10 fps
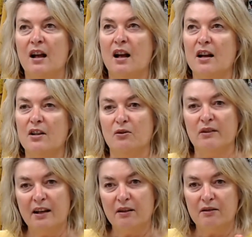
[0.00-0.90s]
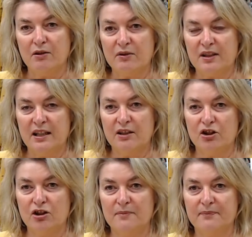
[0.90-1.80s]
You lengthen your
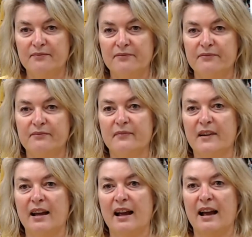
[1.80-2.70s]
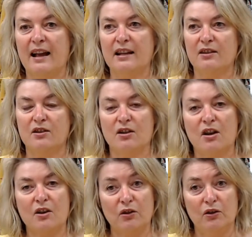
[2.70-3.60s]
stitch and
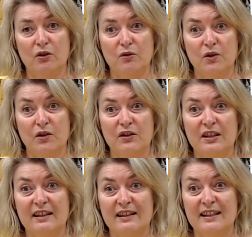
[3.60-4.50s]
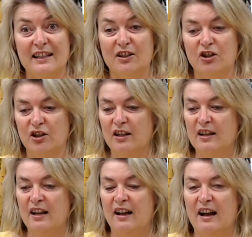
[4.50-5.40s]
you just stitch.
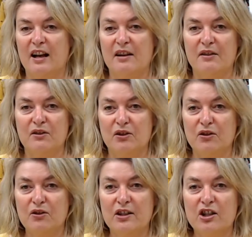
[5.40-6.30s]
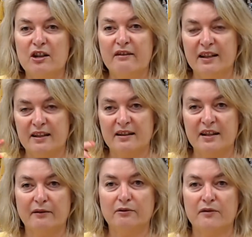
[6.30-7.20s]
Usually shearing is in
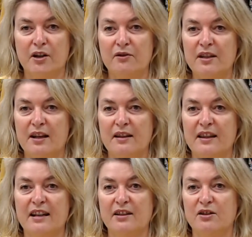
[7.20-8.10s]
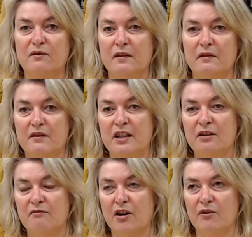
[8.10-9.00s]
several rows. I think they had to do 15
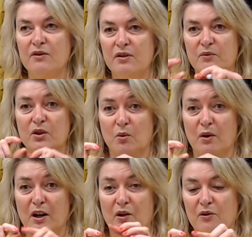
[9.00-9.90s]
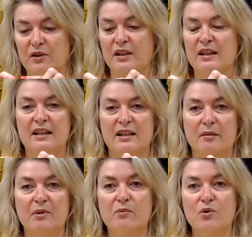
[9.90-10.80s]
rows, which is quite a lot. Some of
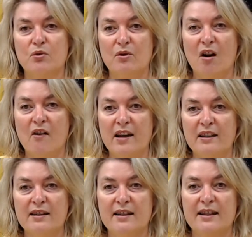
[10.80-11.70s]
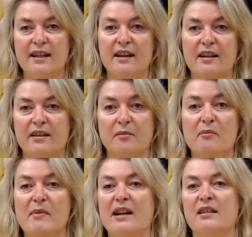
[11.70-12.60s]
them drew lines, some of them had